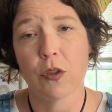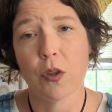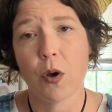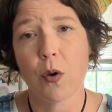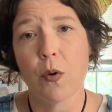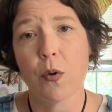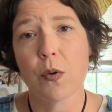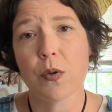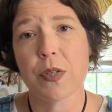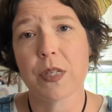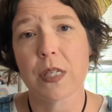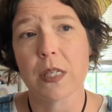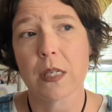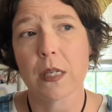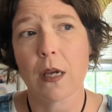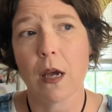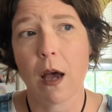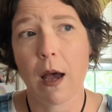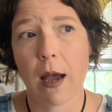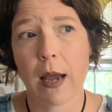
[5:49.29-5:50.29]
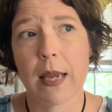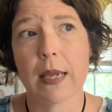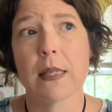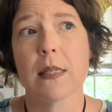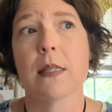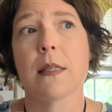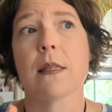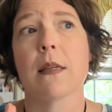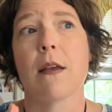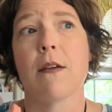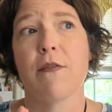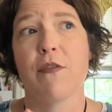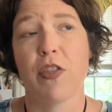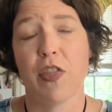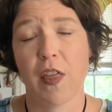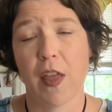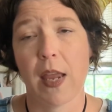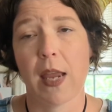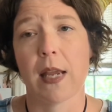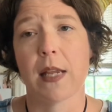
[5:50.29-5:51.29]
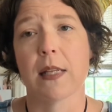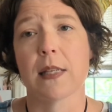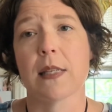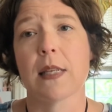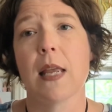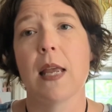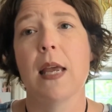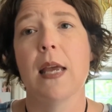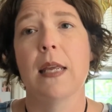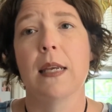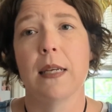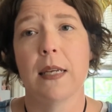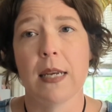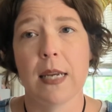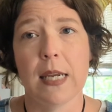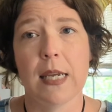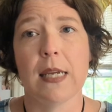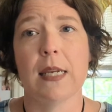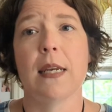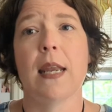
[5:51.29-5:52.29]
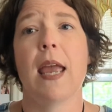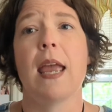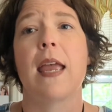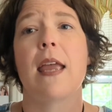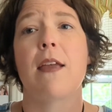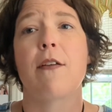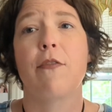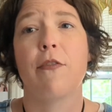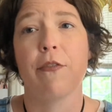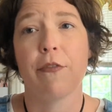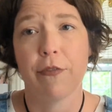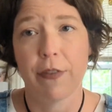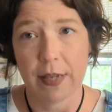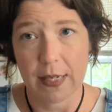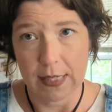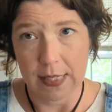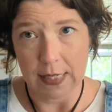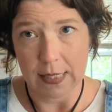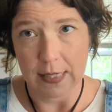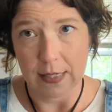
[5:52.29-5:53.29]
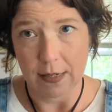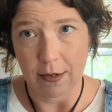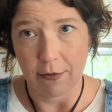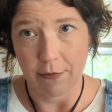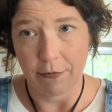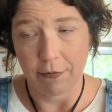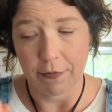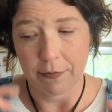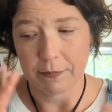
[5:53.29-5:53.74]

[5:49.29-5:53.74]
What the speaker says: Those kinds of things need a fixative